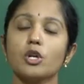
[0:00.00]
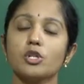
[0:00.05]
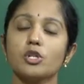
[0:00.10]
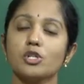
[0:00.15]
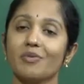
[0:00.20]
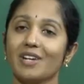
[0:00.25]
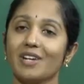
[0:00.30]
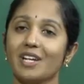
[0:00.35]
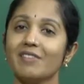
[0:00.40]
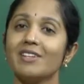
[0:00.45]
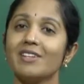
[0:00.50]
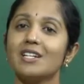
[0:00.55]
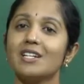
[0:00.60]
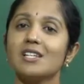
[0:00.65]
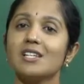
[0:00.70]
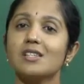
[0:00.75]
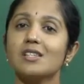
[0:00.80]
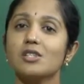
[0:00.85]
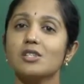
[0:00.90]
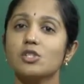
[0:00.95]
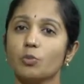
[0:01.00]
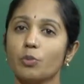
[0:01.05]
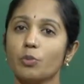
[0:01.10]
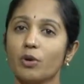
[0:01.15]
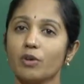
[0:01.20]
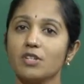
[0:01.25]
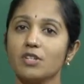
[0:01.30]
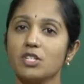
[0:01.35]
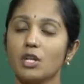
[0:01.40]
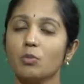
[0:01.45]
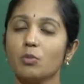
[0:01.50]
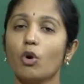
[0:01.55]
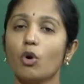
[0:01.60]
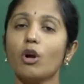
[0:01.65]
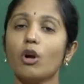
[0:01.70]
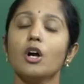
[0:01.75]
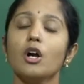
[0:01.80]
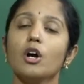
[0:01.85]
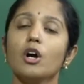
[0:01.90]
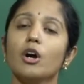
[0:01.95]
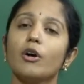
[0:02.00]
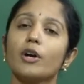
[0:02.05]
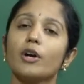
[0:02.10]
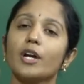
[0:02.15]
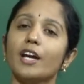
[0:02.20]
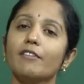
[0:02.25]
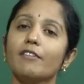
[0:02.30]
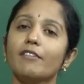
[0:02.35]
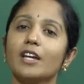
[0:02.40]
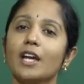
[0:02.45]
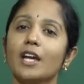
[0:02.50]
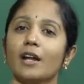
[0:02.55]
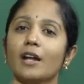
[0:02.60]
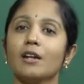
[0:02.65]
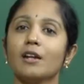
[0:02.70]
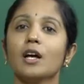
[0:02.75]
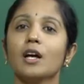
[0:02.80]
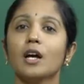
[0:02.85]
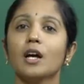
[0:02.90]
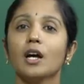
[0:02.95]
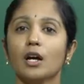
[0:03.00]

So whenever it is in supervision mode, we can